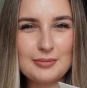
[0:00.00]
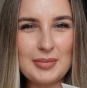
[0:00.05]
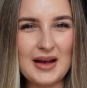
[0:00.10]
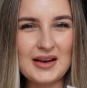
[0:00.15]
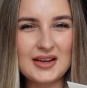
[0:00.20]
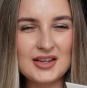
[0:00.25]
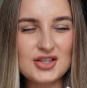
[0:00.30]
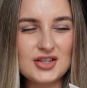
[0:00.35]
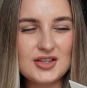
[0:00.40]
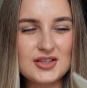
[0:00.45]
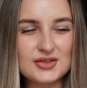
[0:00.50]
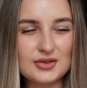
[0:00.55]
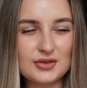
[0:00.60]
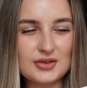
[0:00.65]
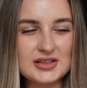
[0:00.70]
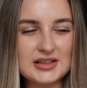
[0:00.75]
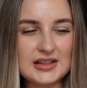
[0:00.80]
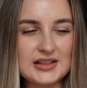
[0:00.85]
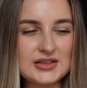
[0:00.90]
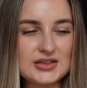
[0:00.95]
packaging is
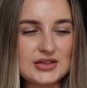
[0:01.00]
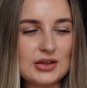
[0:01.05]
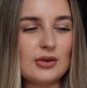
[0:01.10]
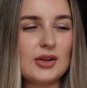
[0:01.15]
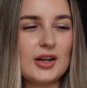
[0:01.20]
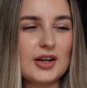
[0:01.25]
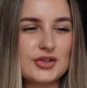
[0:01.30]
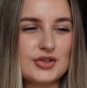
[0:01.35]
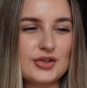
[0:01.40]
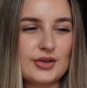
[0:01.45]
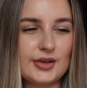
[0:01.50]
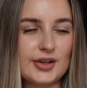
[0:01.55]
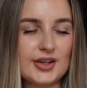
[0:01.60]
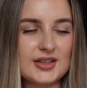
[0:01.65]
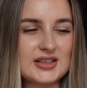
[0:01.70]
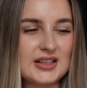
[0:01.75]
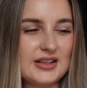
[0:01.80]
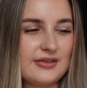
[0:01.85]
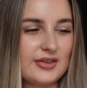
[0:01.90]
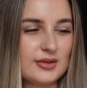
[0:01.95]
honestly so
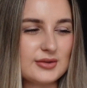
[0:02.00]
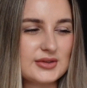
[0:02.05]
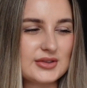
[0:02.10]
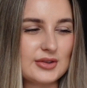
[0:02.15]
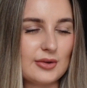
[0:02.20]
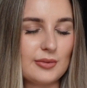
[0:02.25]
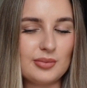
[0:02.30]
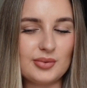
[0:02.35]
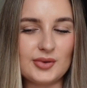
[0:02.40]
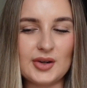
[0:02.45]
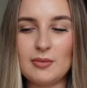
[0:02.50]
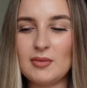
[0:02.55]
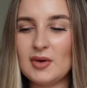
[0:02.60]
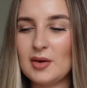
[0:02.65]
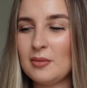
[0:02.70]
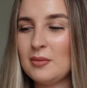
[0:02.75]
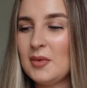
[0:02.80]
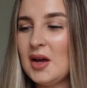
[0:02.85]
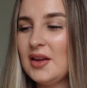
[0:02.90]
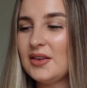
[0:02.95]
luxurious and it feels so
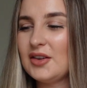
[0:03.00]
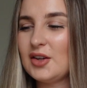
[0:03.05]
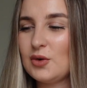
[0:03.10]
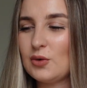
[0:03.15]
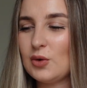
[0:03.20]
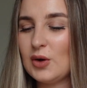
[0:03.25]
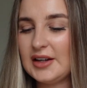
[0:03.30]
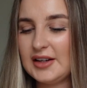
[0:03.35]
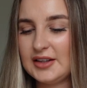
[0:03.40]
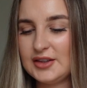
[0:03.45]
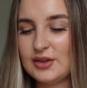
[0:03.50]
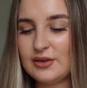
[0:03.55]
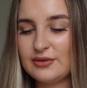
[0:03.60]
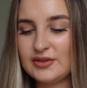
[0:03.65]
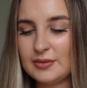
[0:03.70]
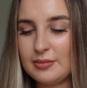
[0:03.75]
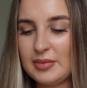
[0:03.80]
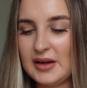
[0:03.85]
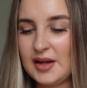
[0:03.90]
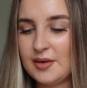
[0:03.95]
premium. The quality of
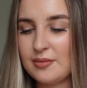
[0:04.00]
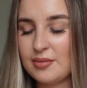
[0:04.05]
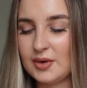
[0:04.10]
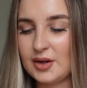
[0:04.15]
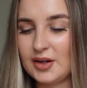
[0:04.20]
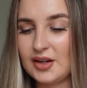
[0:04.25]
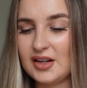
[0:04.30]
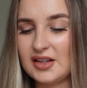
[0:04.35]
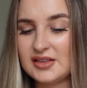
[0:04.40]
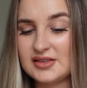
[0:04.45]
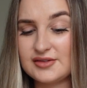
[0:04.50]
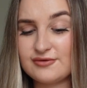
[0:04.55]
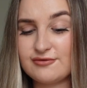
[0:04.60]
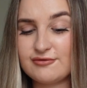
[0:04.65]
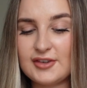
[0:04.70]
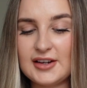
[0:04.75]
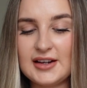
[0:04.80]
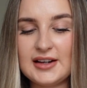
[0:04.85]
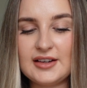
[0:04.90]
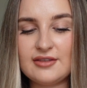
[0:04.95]
the paper is
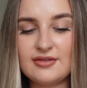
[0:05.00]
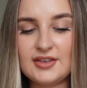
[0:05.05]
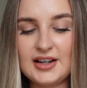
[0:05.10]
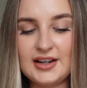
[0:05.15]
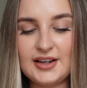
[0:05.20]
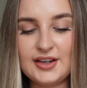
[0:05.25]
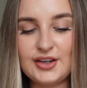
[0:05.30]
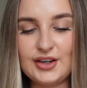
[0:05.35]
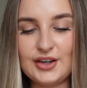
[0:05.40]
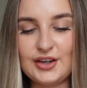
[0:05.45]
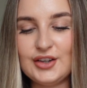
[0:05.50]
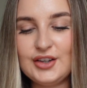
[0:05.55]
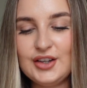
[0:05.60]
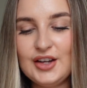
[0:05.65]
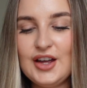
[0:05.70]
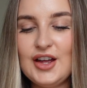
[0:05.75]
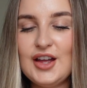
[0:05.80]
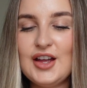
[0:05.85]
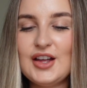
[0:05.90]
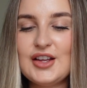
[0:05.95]
really, really good.
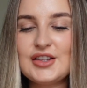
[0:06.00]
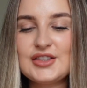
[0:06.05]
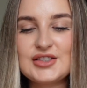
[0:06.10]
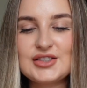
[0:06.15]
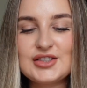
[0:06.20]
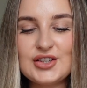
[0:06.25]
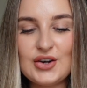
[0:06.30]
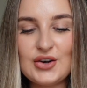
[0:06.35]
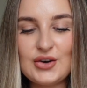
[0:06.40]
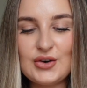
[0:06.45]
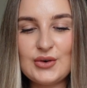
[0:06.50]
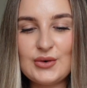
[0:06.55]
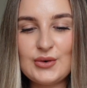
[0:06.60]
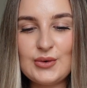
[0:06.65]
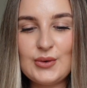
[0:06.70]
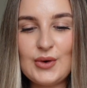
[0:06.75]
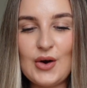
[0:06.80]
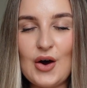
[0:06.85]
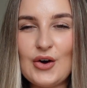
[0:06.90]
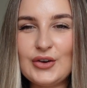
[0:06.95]

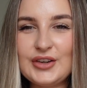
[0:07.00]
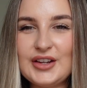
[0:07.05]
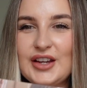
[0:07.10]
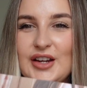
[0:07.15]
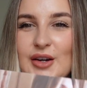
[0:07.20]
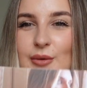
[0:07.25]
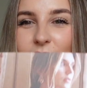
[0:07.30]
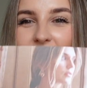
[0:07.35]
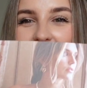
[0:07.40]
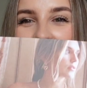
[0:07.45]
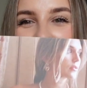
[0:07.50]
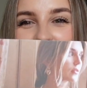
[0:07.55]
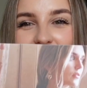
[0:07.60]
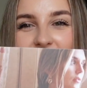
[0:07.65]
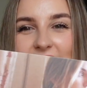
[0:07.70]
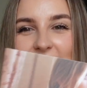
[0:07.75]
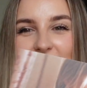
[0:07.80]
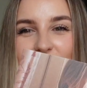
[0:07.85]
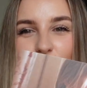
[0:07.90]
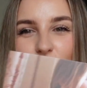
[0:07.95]
So on here we have a
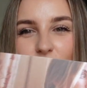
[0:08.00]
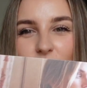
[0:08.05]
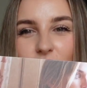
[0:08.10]
little